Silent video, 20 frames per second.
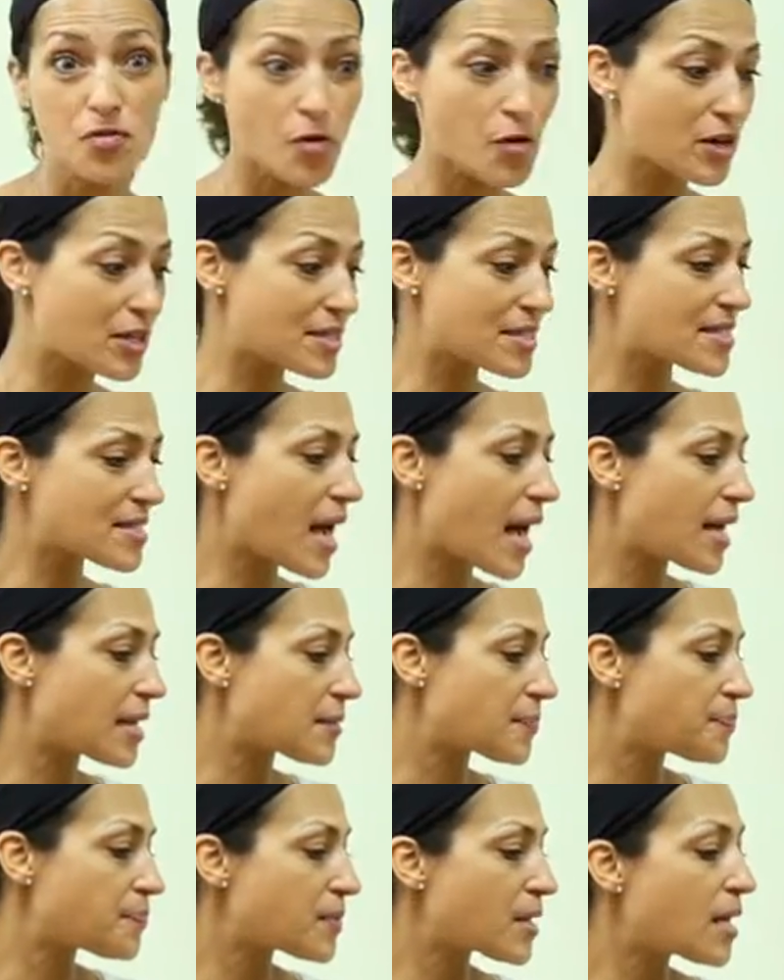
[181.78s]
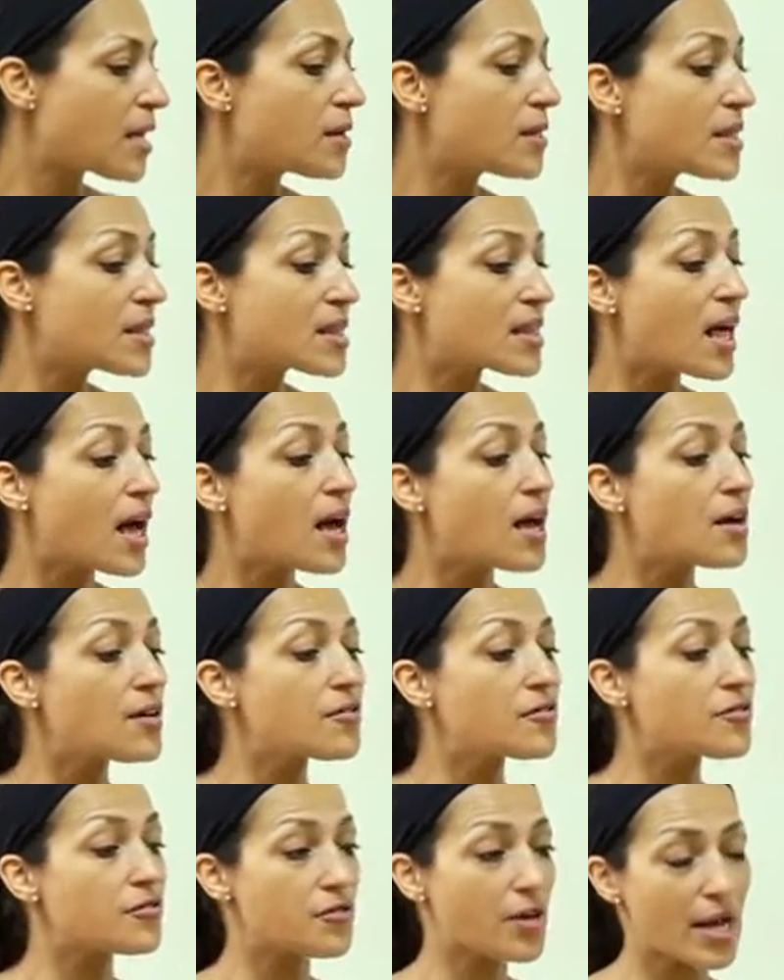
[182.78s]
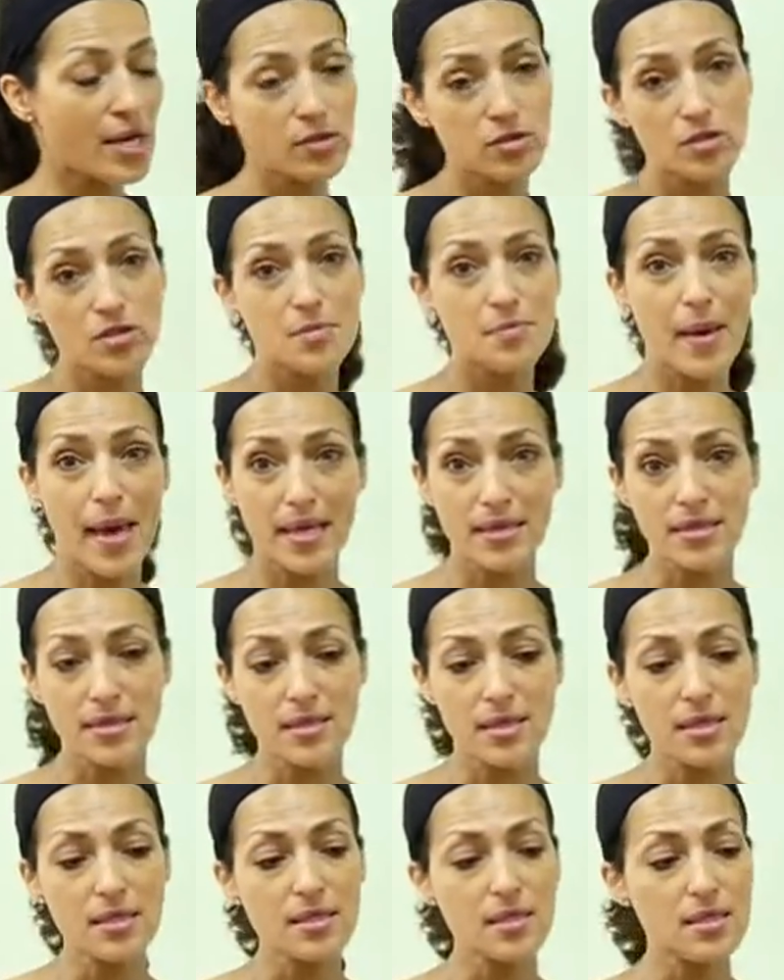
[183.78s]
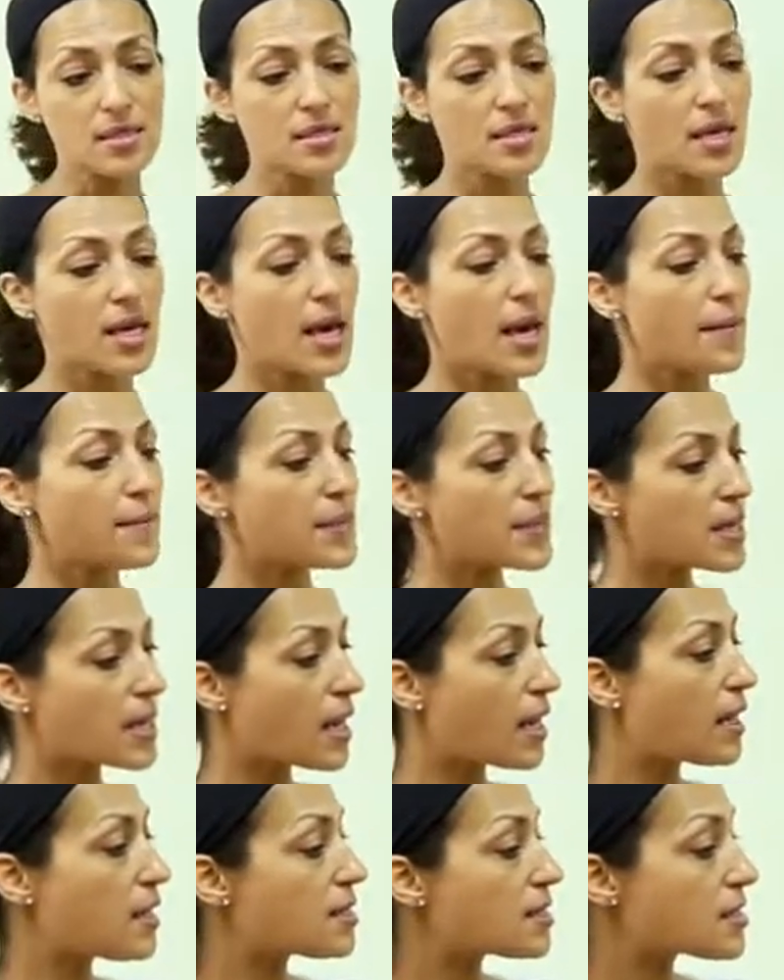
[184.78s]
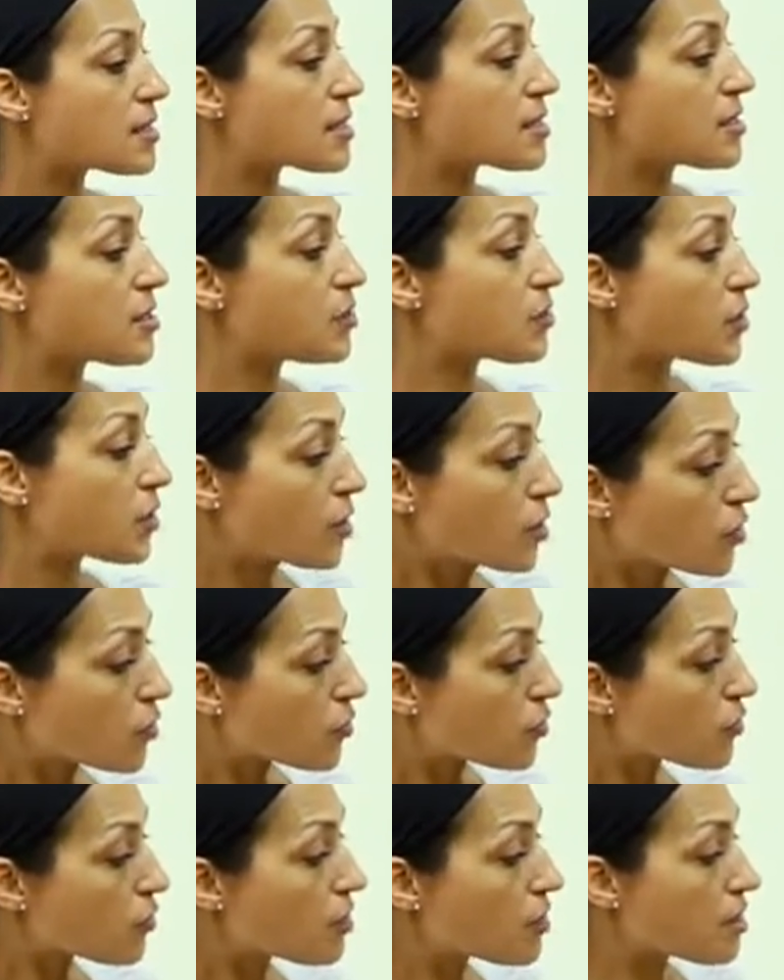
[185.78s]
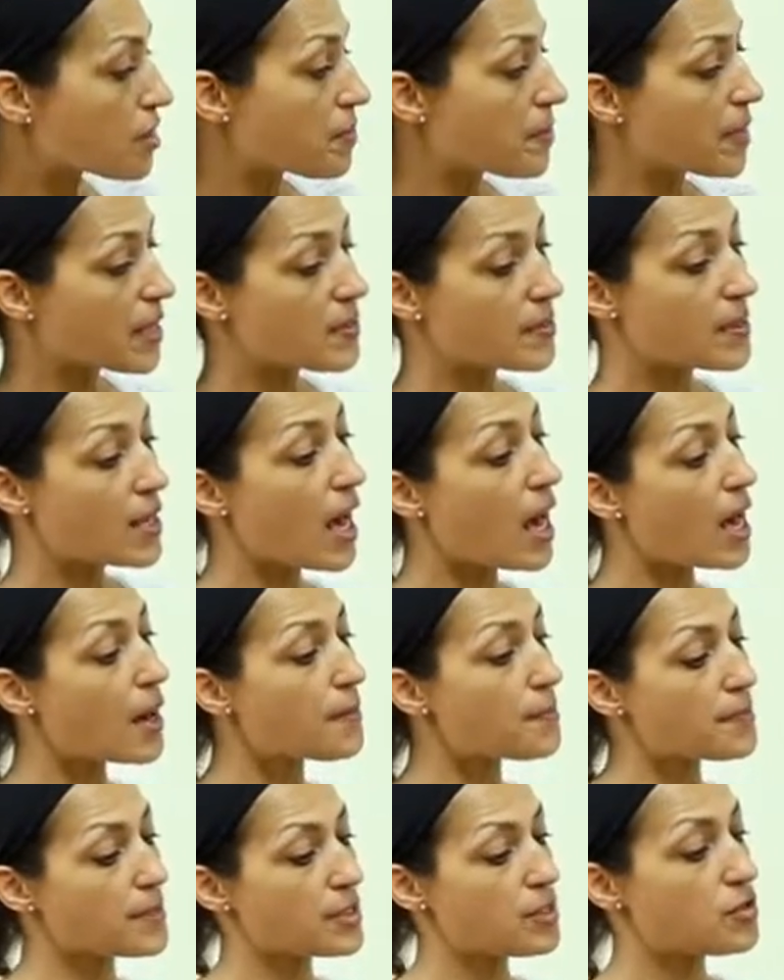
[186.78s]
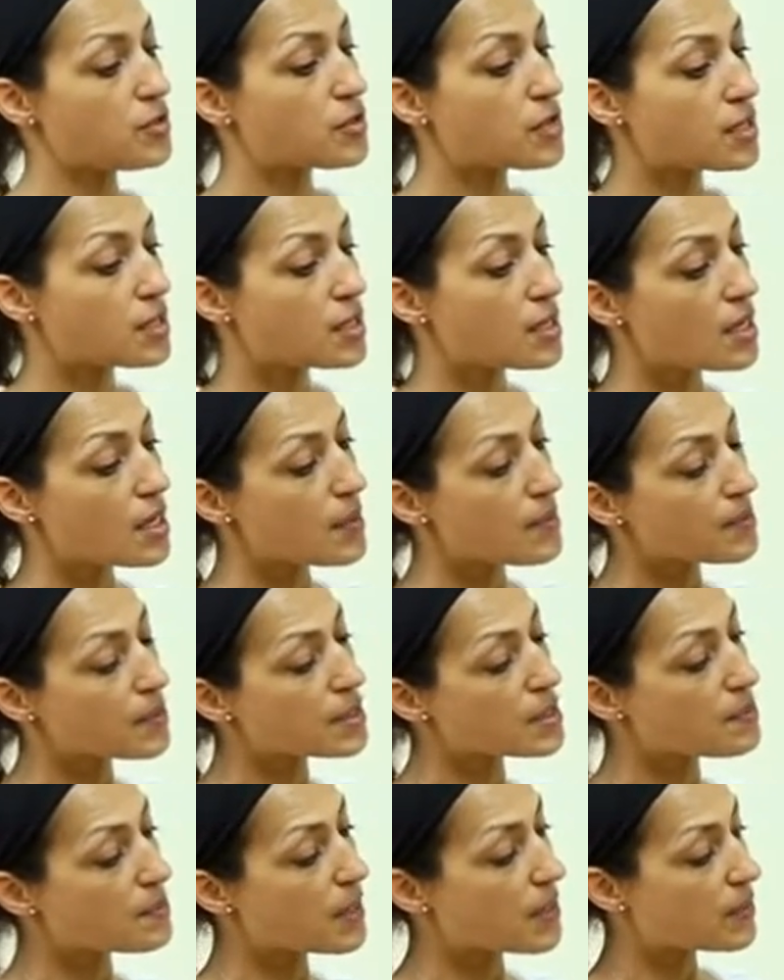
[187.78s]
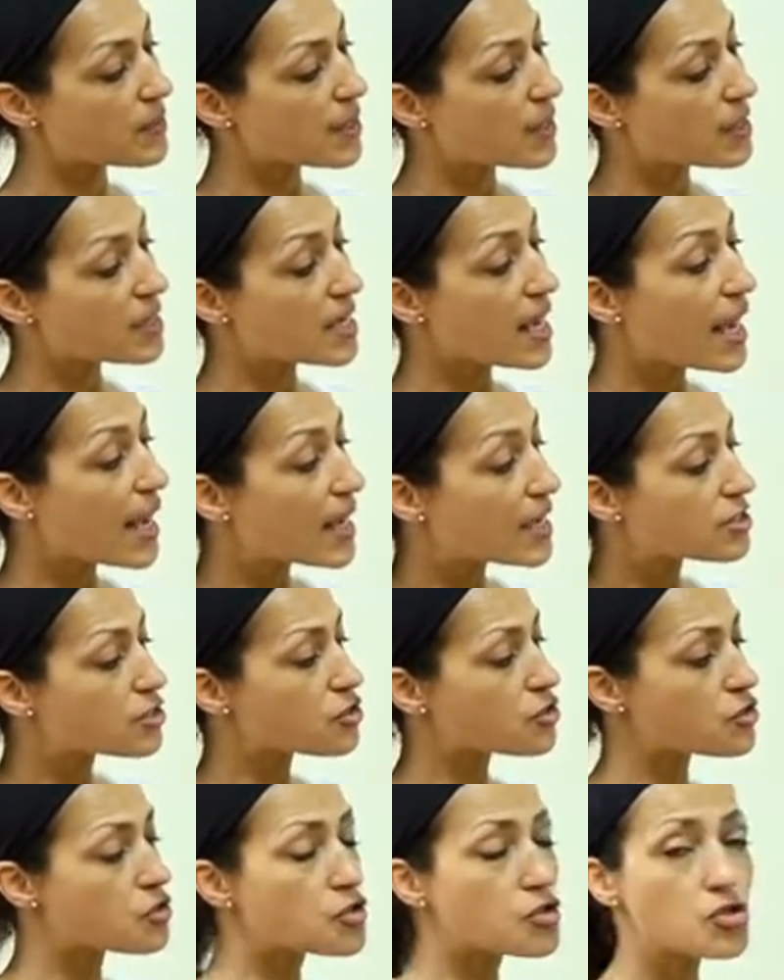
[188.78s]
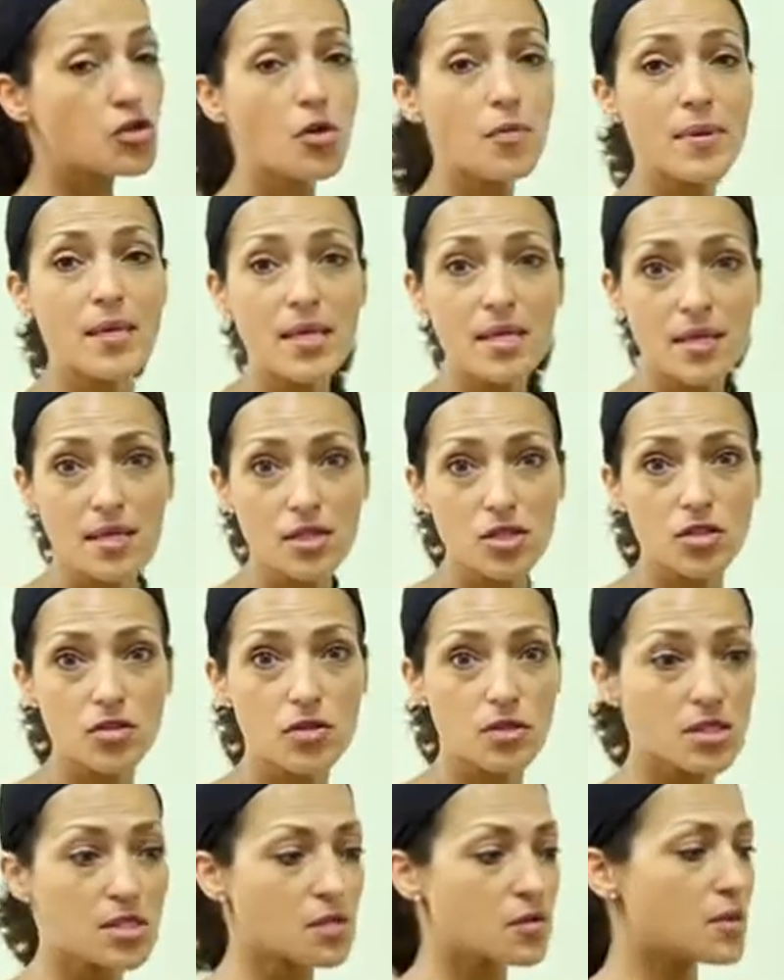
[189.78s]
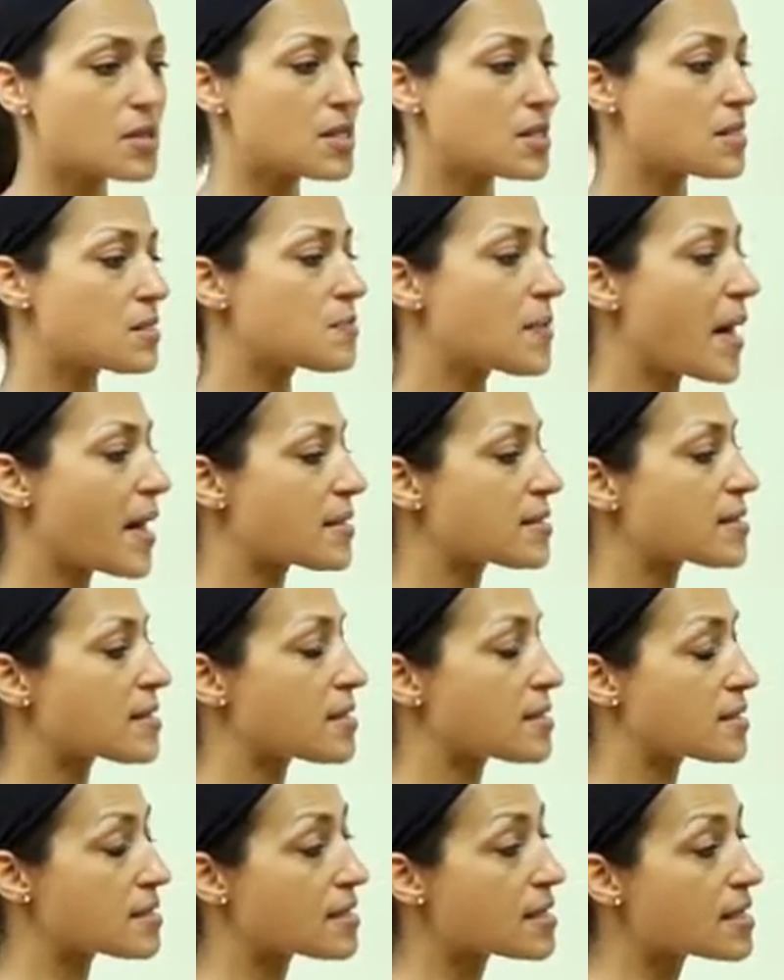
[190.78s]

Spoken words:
for inside. Love round baskets because you can curl the baby up and you can put the baby on the edge, and there's so many things you can do with these baskets.